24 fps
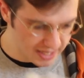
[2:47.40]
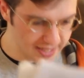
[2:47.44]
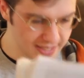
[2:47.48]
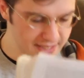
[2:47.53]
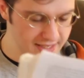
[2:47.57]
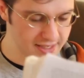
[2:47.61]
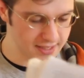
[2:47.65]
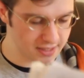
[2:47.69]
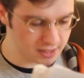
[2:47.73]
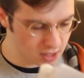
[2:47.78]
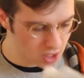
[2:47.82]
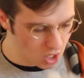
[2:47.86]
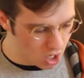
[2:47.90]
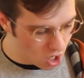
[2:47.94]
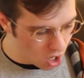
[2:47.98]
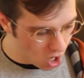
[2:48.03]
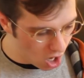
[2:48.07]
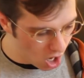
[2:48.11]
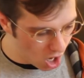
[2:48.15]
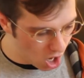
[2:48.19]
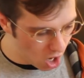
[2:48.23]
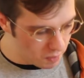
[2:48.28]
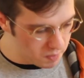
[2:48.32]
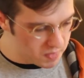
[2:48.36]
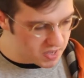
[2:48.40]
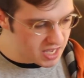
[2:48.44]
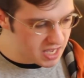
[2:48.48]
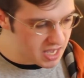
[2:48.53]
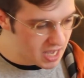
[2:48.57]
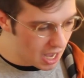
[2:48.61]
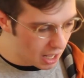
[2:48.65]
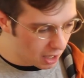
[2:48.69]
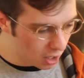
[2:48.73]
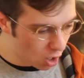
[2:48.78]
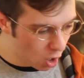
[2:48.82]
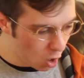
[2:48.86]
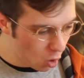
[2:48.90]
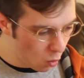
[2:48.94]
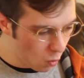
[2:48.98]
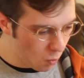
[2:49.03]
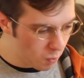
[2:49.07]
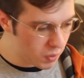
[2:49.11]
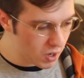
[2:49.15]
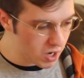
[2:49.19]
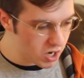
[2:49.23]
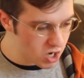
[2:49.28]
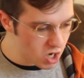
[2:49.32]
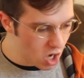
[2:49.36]
is yellow
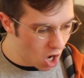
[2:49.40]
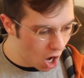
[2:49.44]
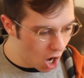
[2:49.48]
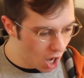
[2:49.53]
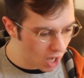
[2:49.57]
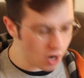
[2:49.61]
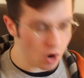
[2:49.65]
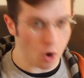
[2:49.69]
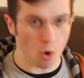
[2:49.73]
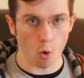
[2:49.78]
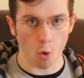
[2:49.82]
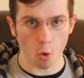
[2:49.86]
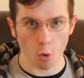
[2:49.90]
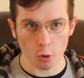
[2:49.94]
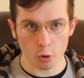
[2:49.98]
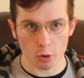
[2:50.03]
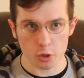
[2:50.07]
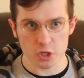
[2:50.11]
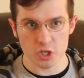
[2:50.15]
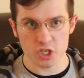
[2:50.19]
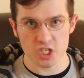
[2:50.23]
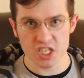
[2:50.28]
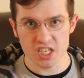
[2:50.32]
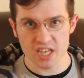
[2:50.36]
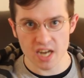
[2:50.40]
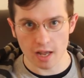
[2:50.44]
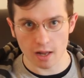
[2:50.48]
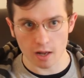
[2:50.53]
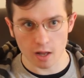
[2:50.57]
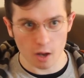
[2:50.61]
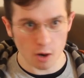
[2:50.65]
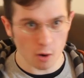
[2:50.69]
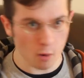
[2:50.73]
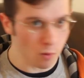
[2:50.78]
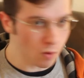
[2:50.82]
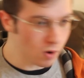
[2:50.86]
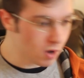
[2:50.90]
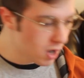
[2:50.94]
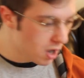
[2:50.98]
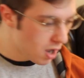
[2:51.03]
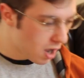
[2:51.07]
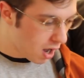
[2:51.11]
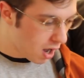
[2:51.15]
but not orange yellow.